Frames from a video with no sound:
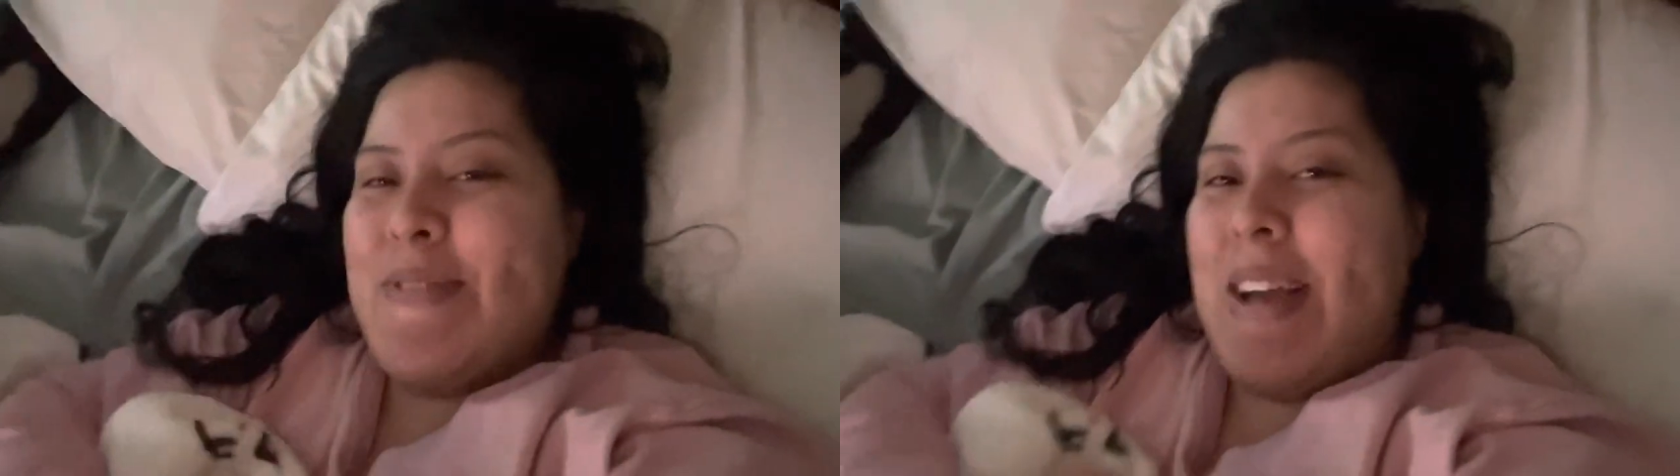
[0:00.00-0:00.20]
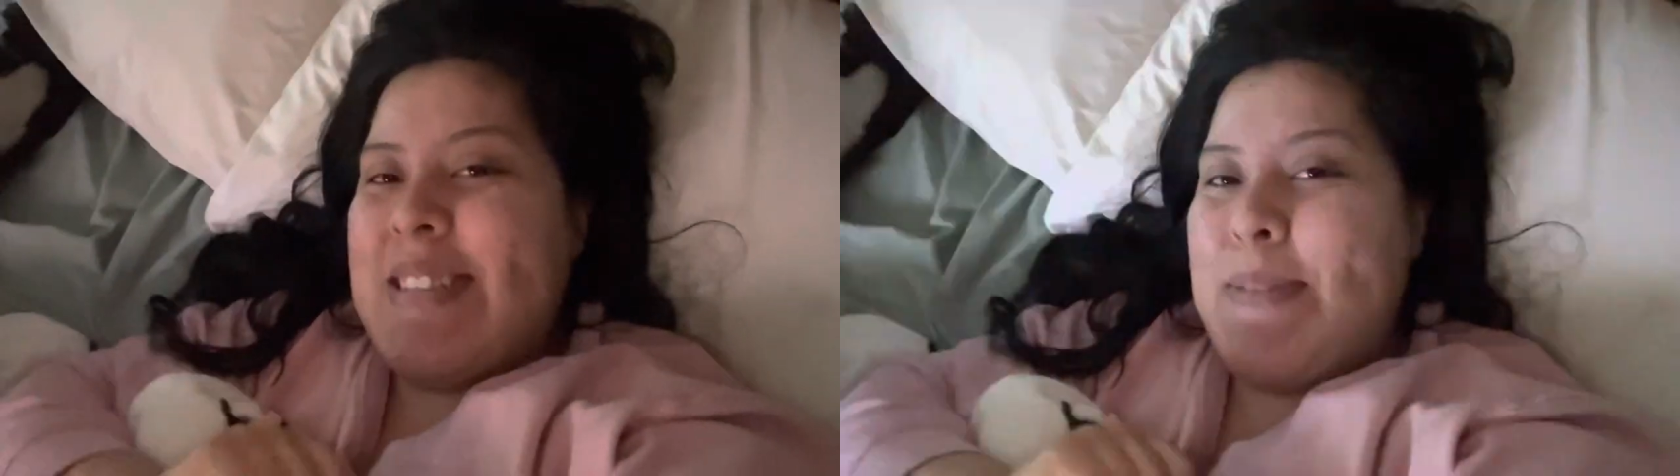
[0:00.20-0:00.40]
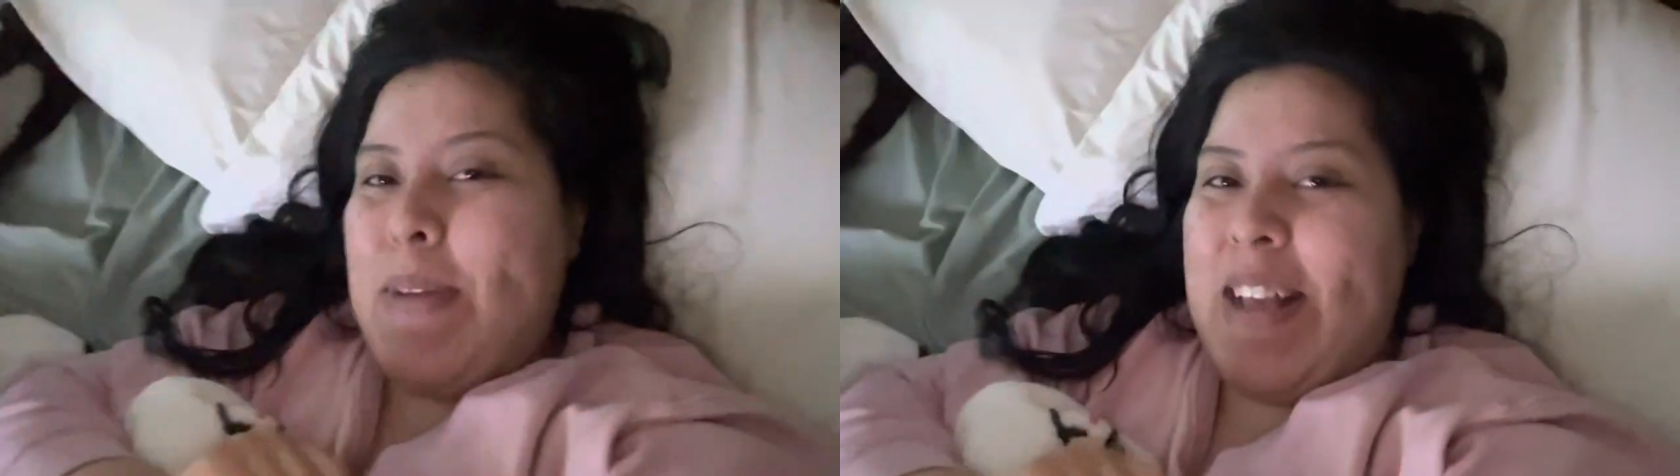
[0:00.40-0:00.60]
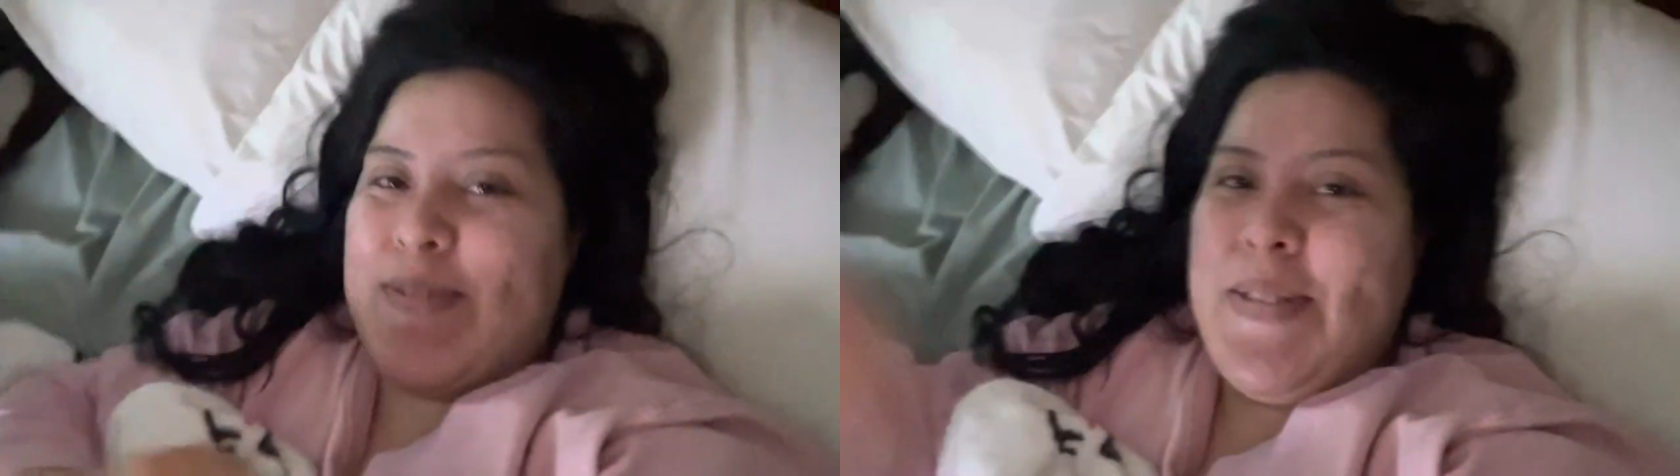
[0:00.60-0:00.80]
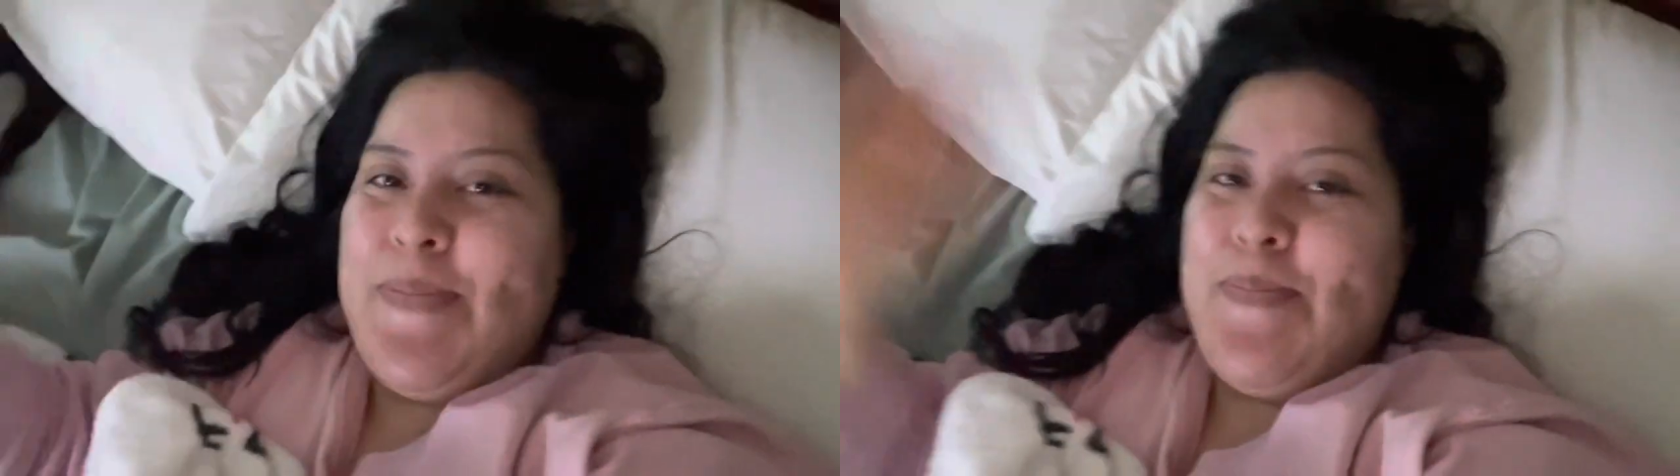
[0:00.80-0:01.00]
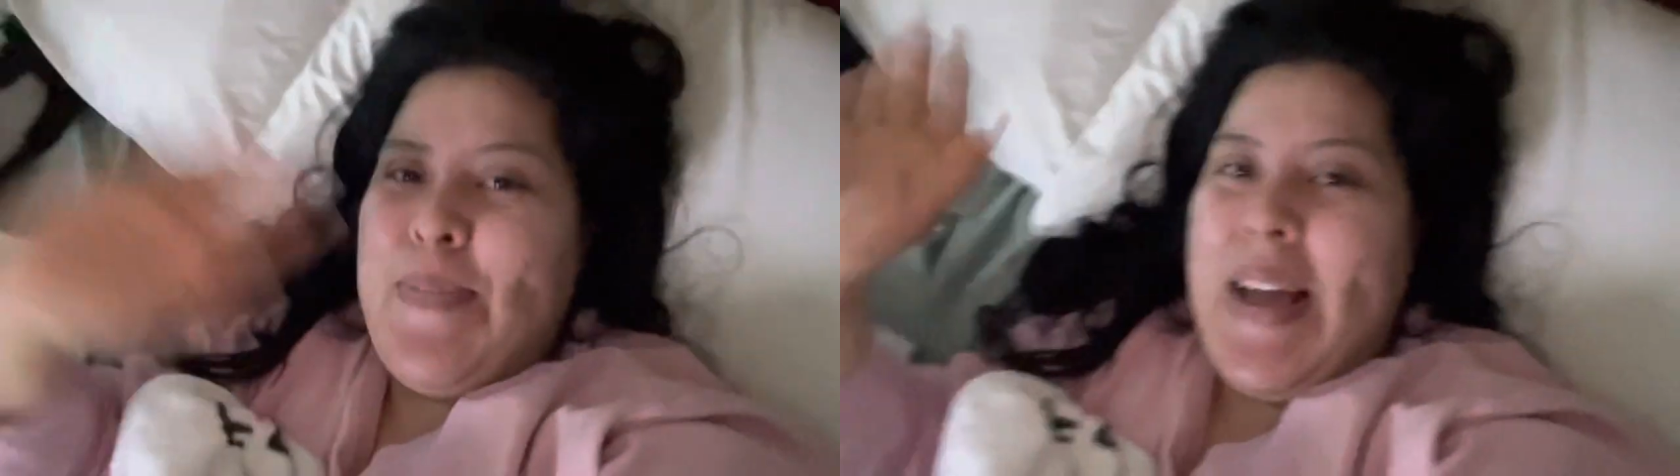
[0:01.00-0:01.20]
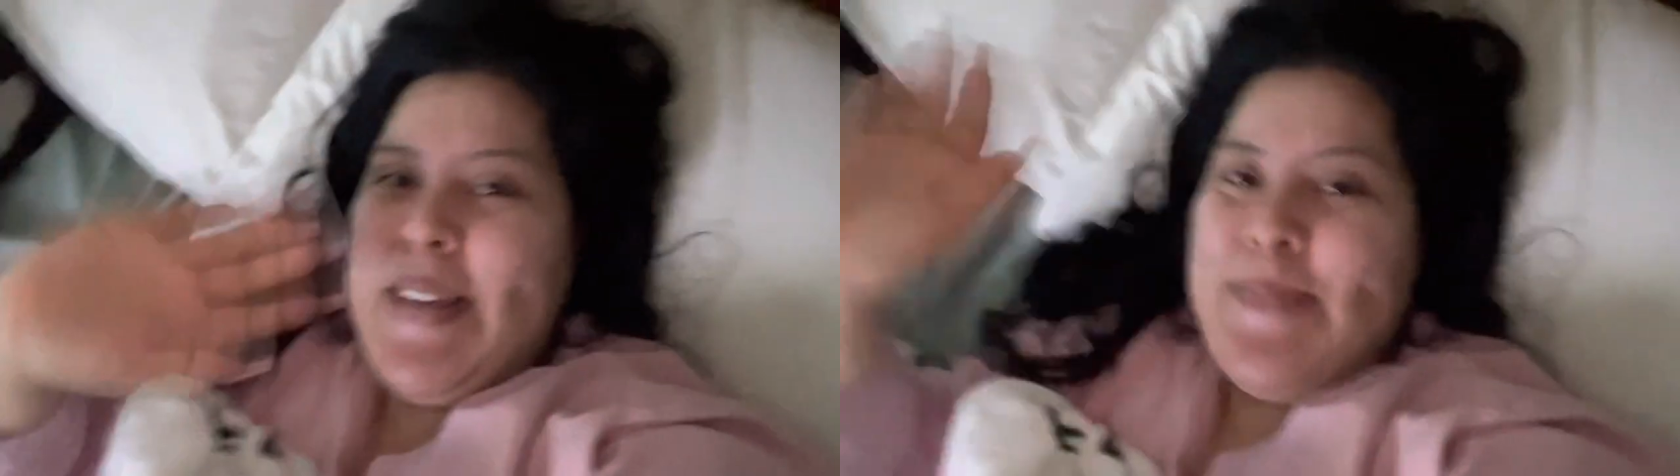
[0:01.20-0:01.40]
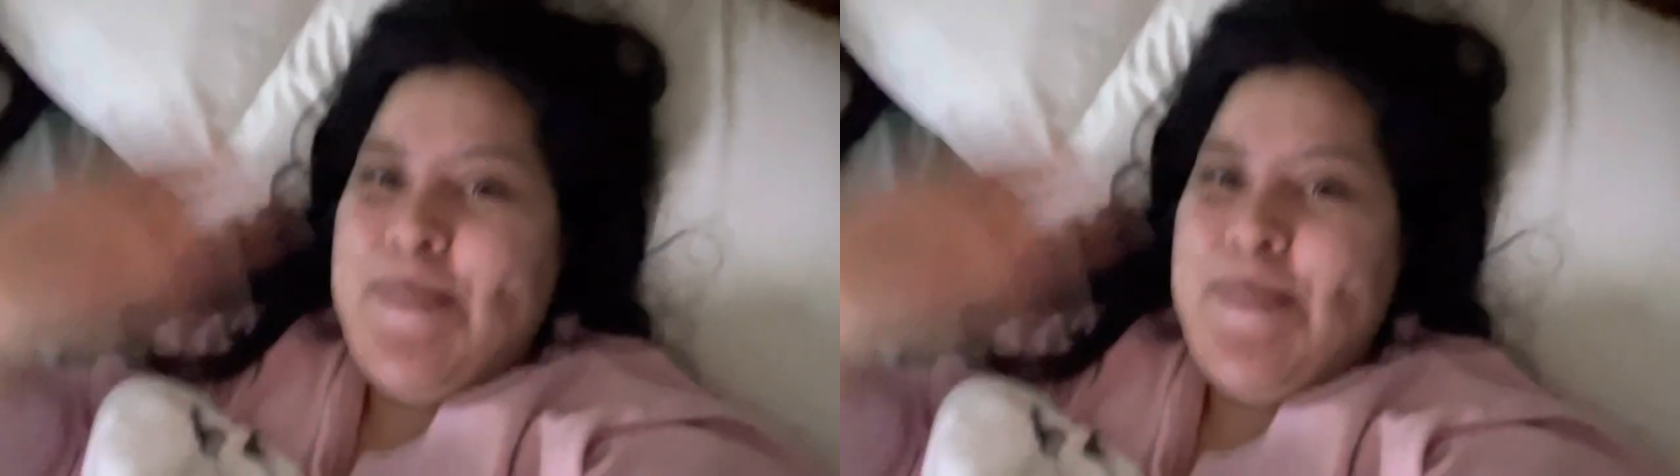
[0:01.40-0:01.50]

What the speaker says: guys in my next one. Bye.